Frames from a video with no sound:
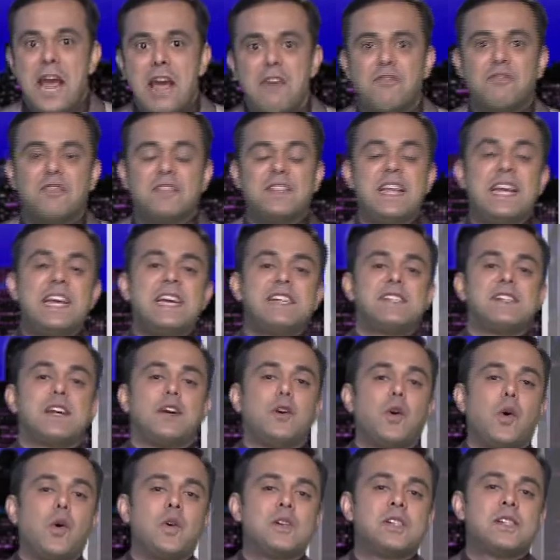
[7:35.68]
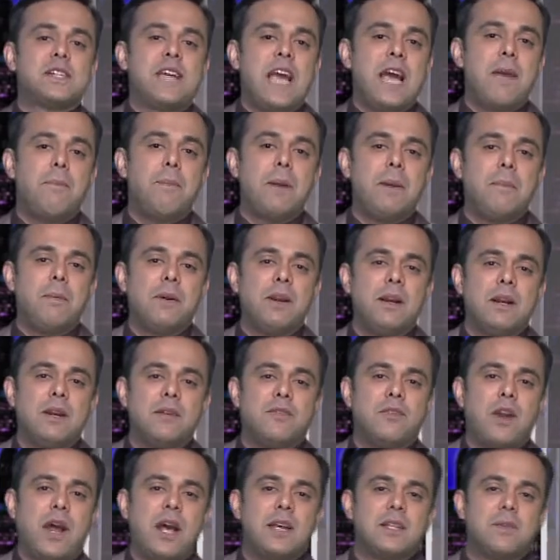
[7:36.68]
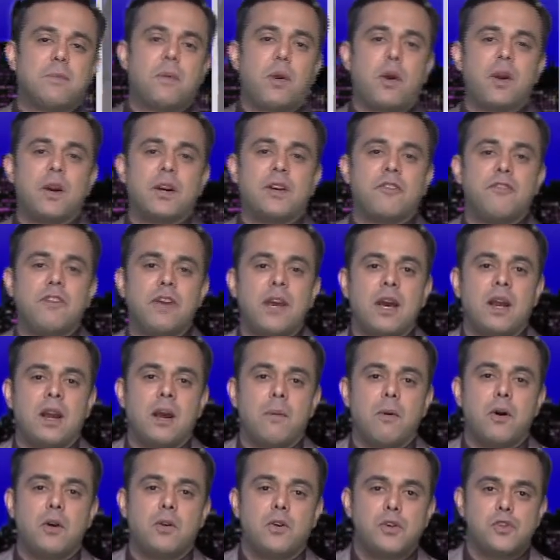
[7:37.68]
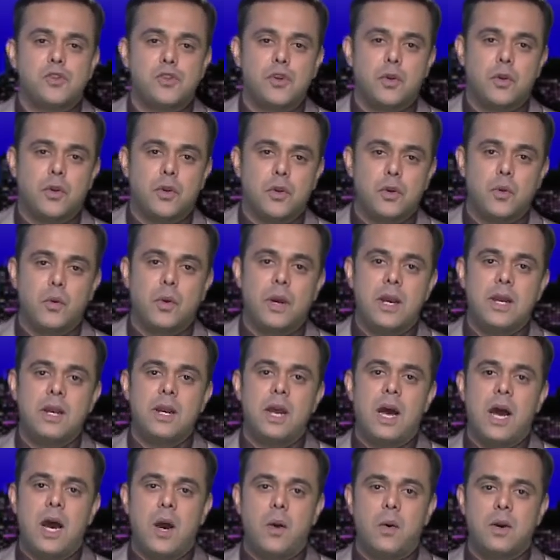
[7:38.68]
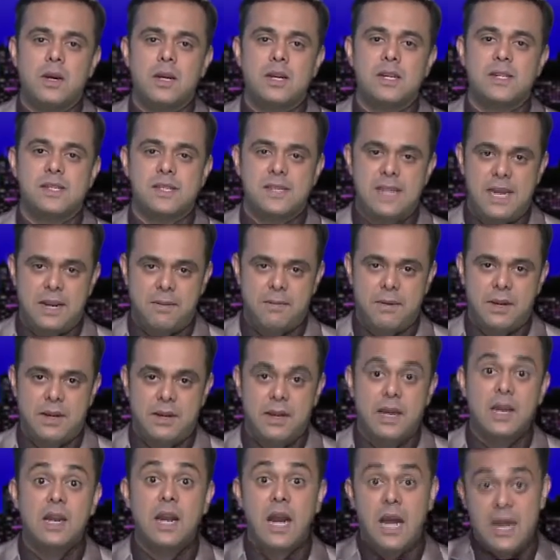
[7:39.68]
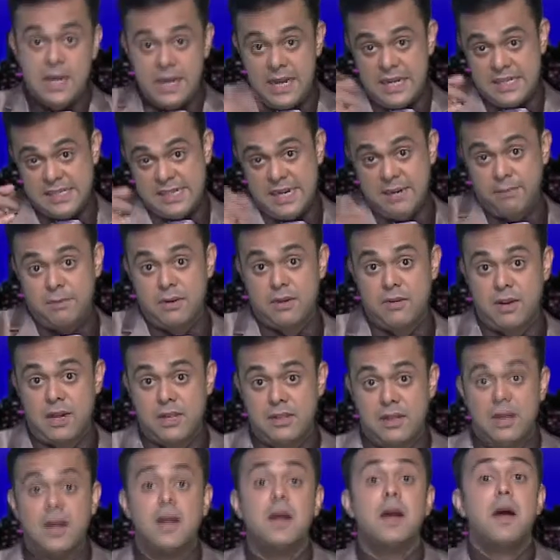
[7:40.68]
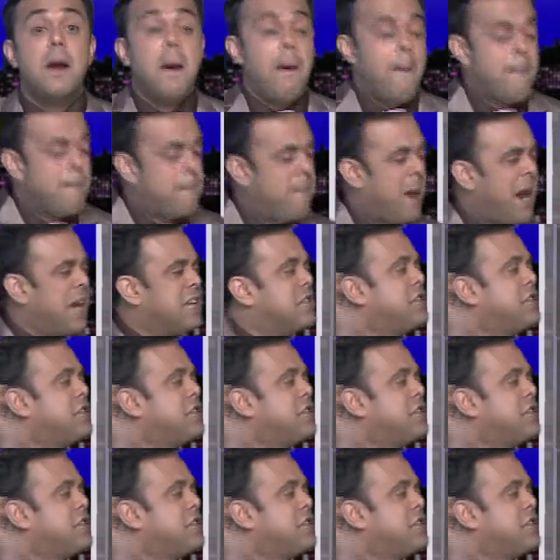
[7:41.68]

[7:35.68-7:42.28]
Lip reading: If these don't scare people, try the product we are about to show you in our segment. In our next segment, rather. Bye,